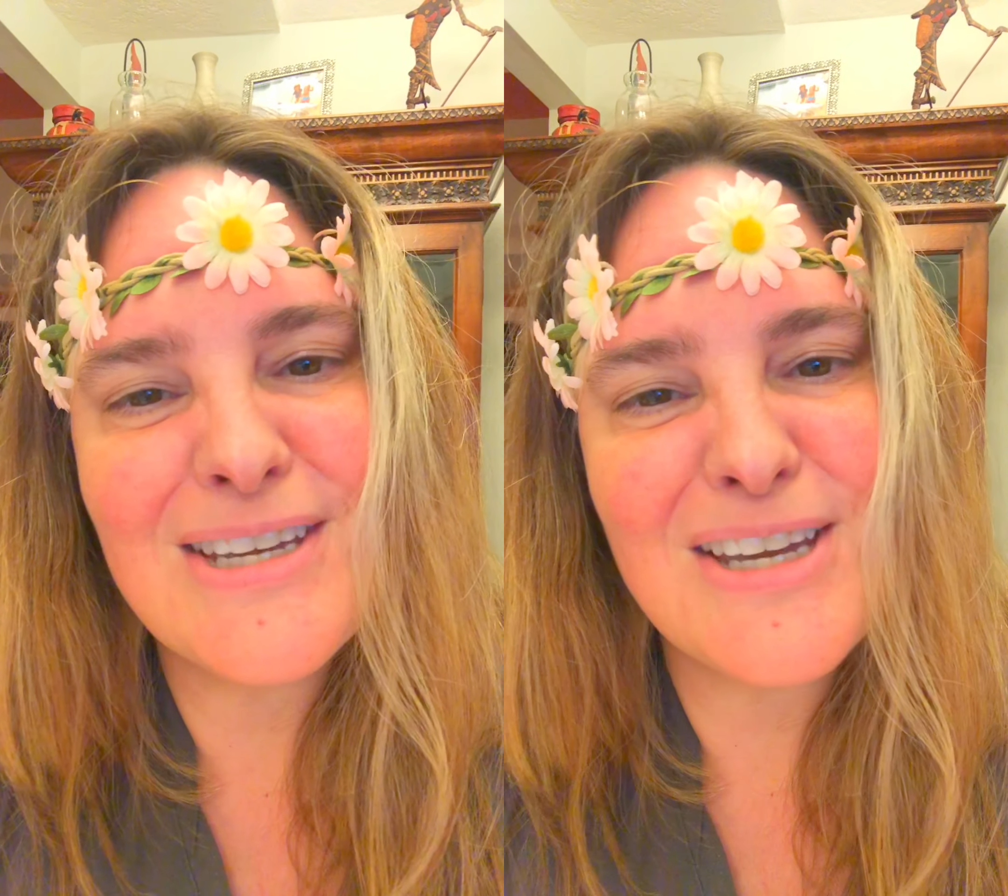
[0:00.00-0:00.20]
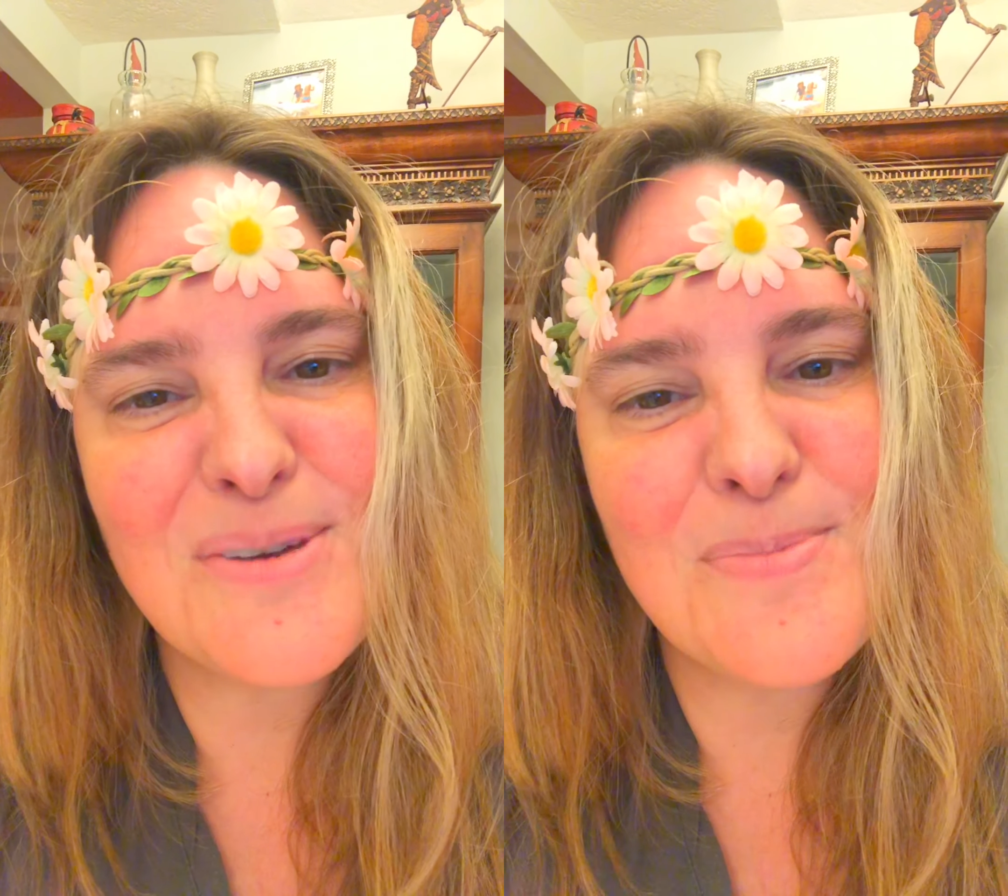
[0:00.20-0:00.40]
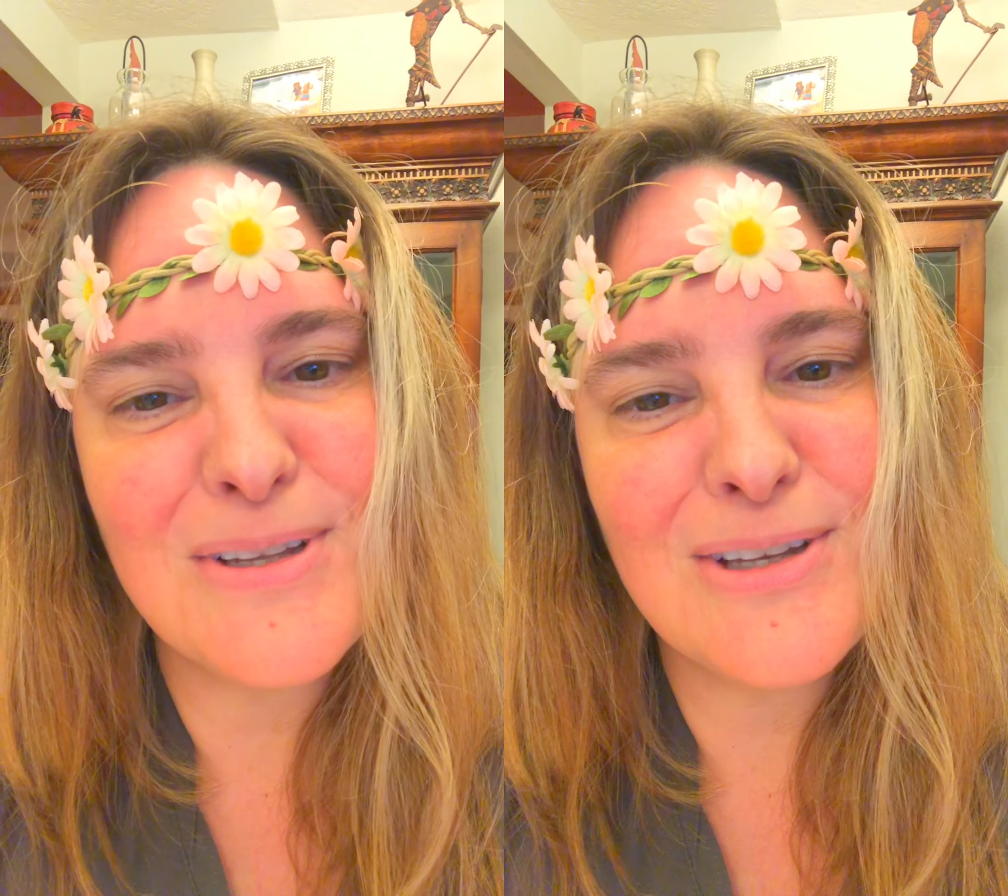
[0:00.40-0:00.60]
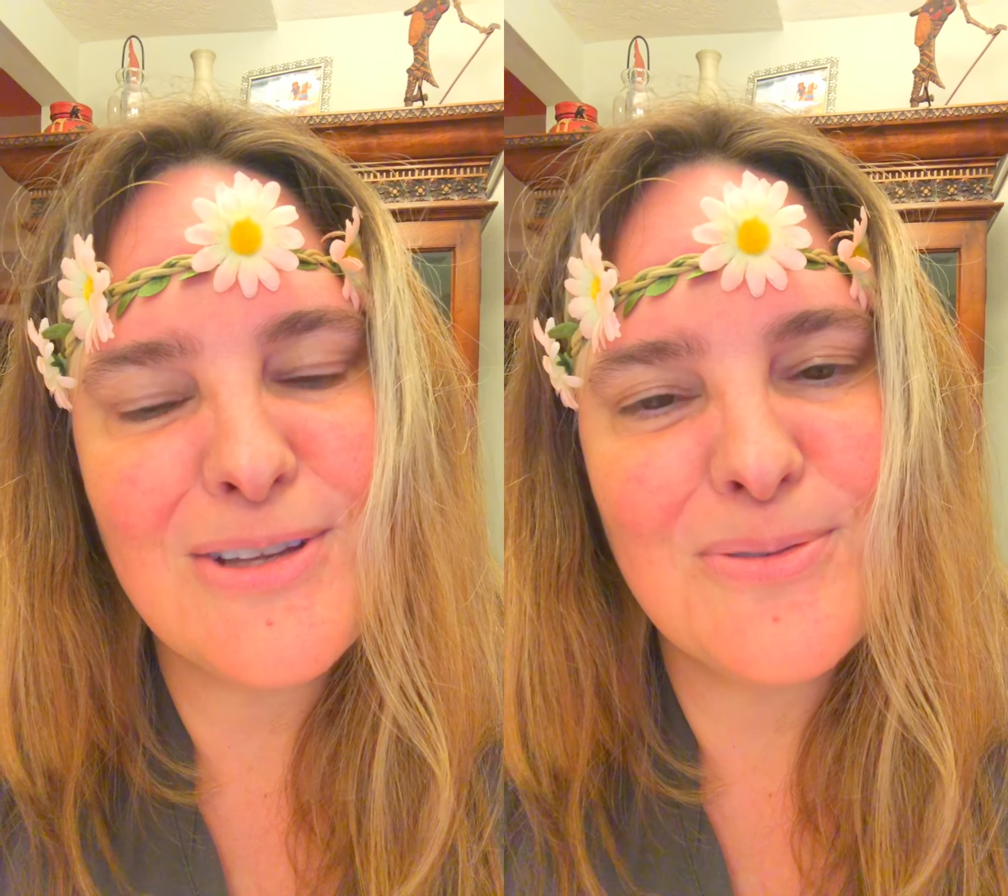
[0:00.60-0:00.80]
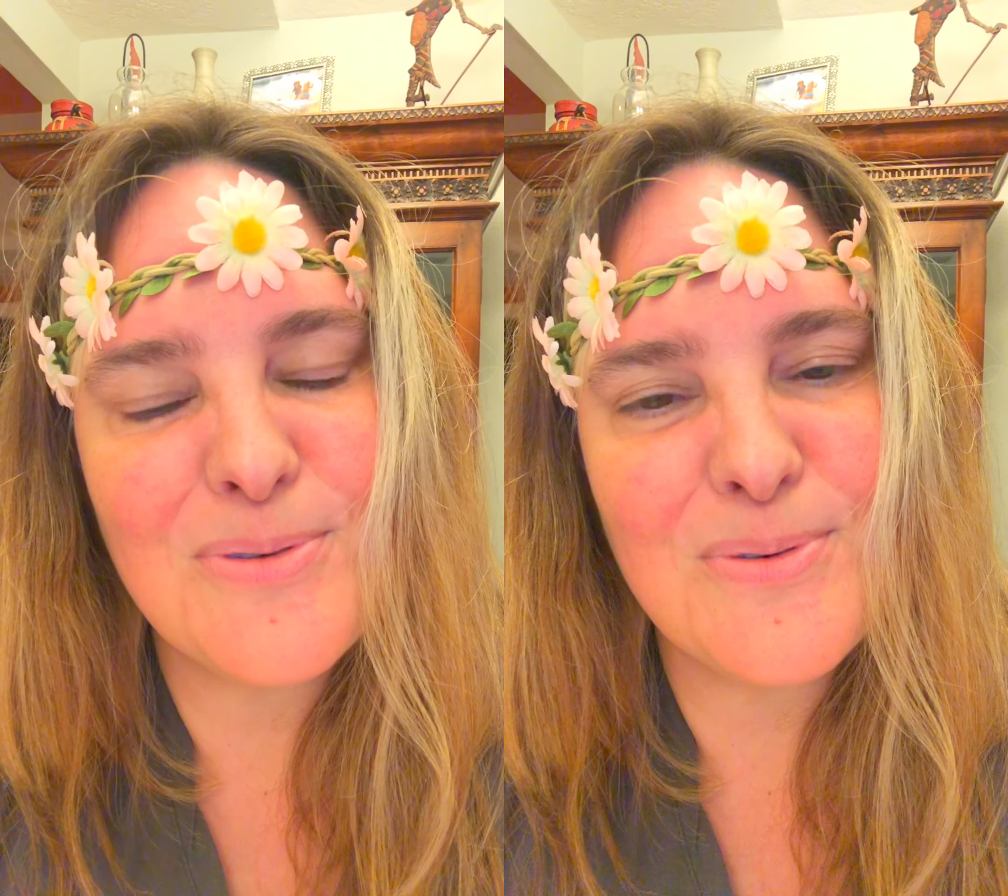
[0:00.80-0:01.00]
hillbilly
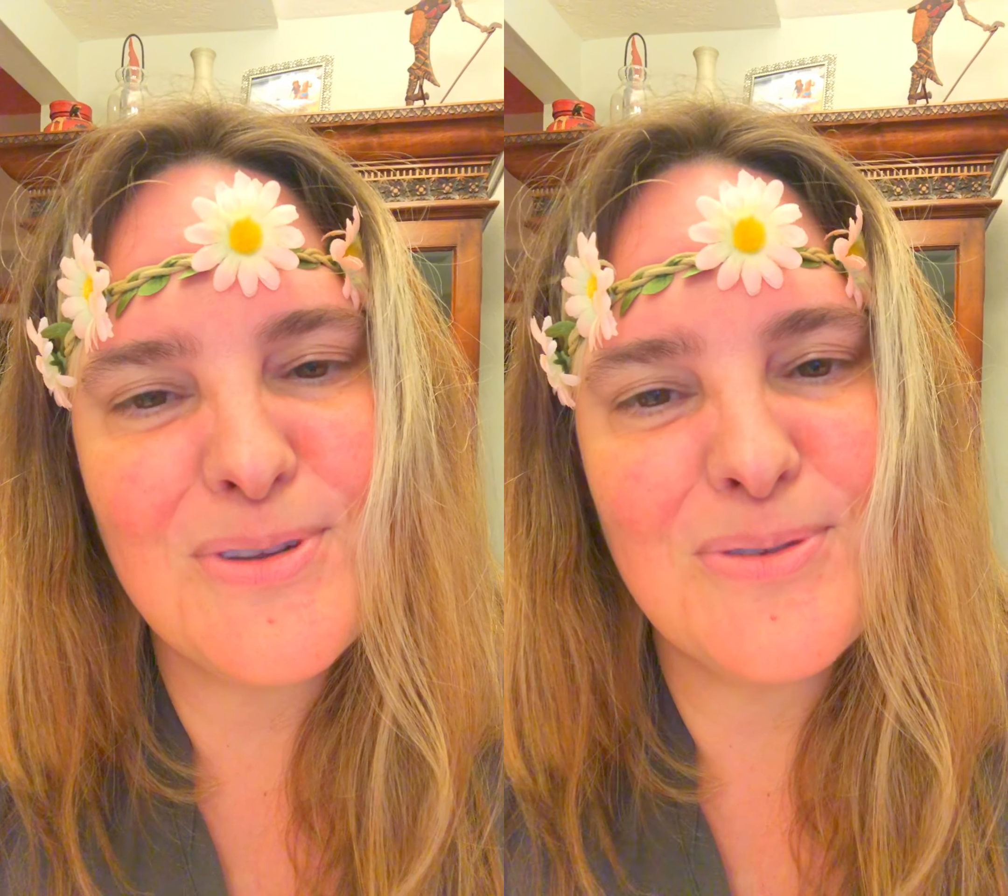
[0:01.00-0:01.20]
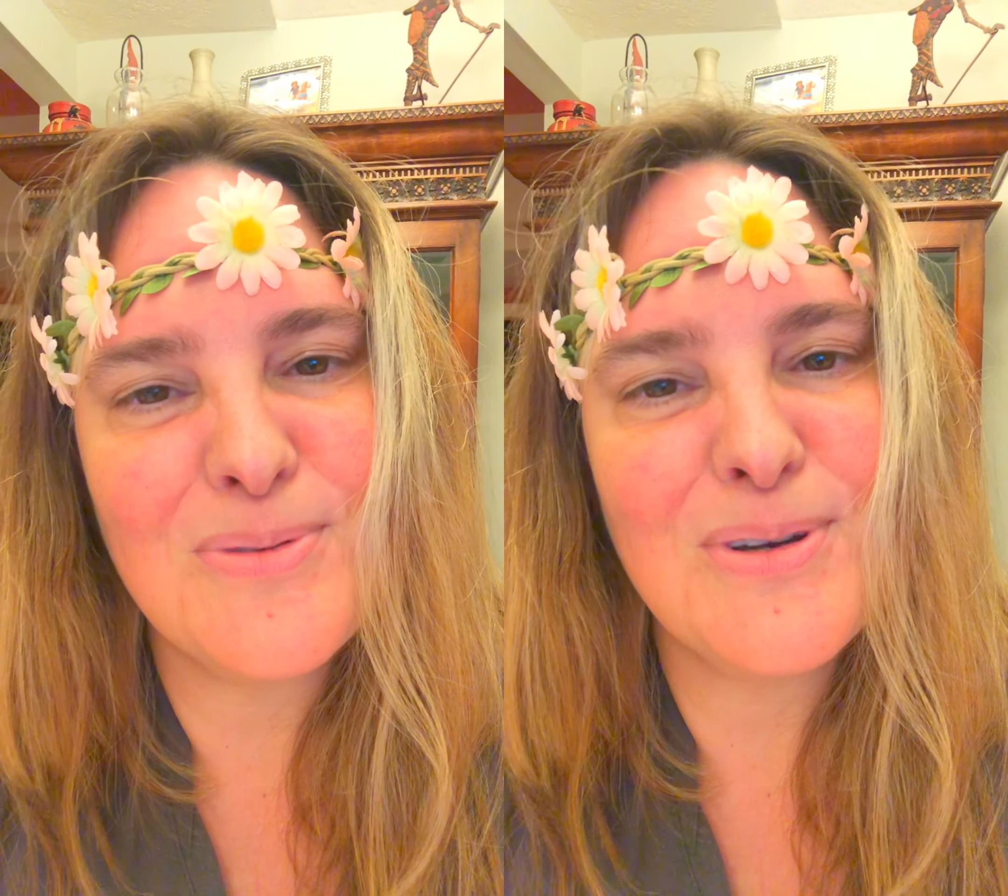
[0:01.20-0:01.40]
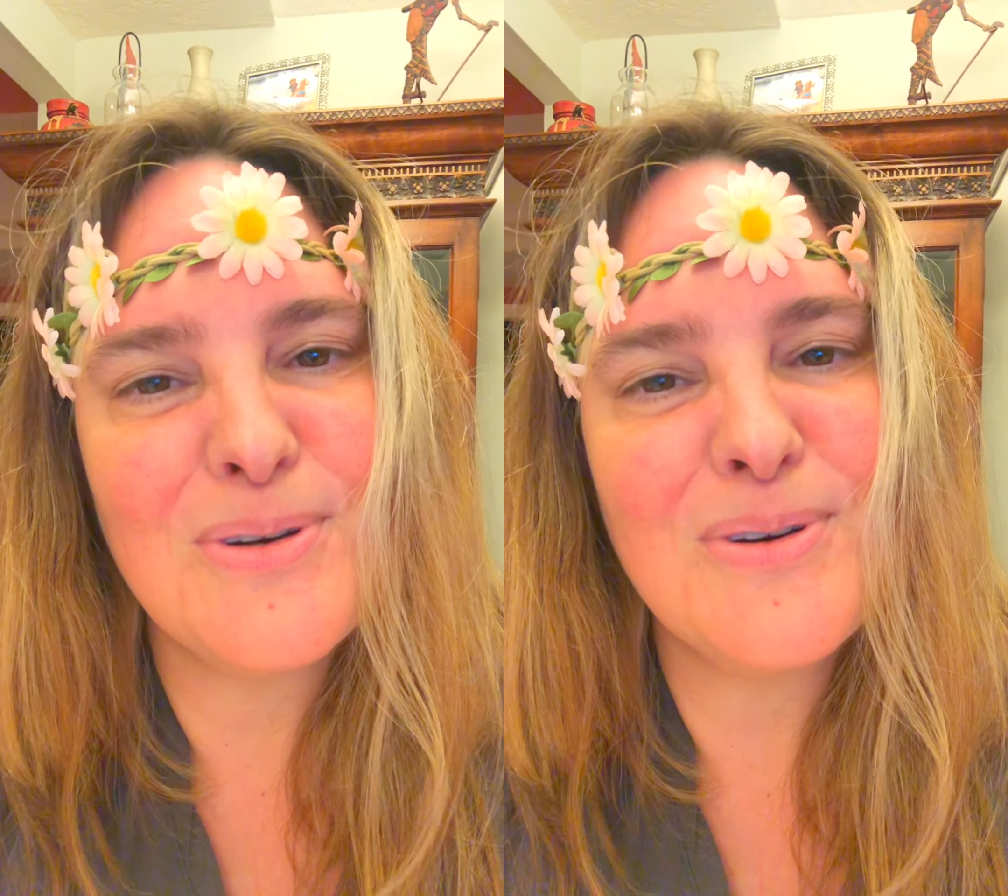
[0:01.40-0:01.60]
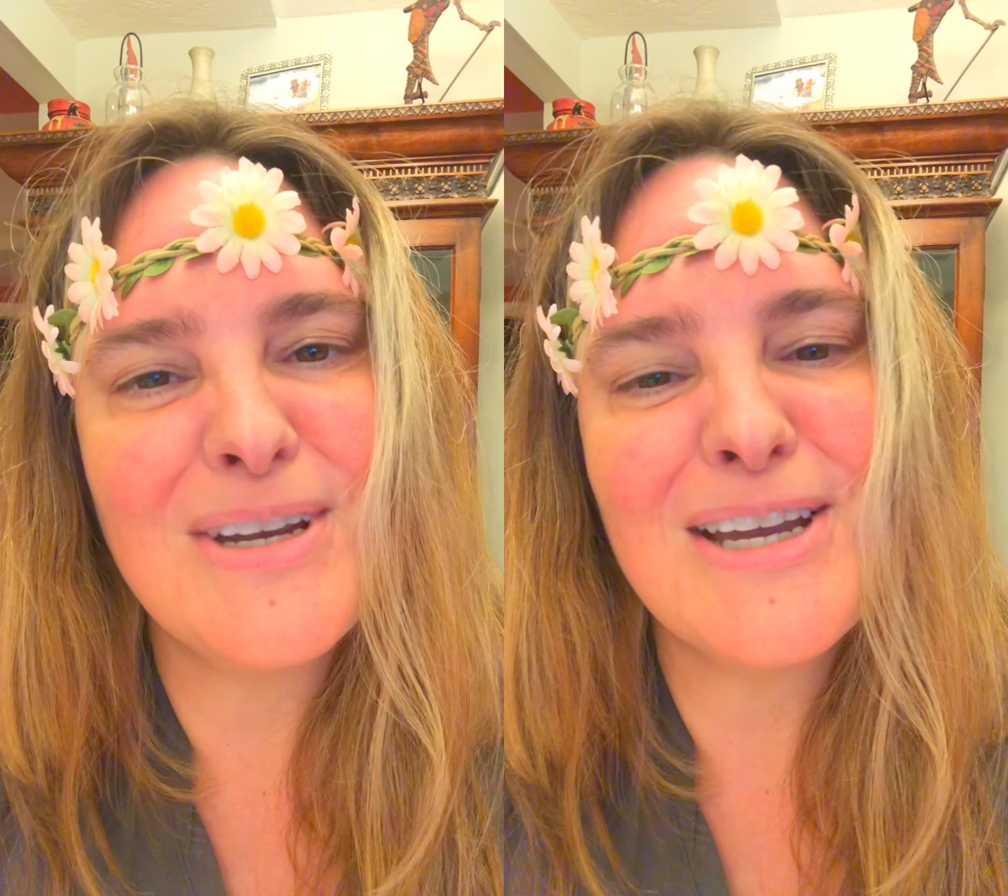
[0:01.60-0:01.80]
through and through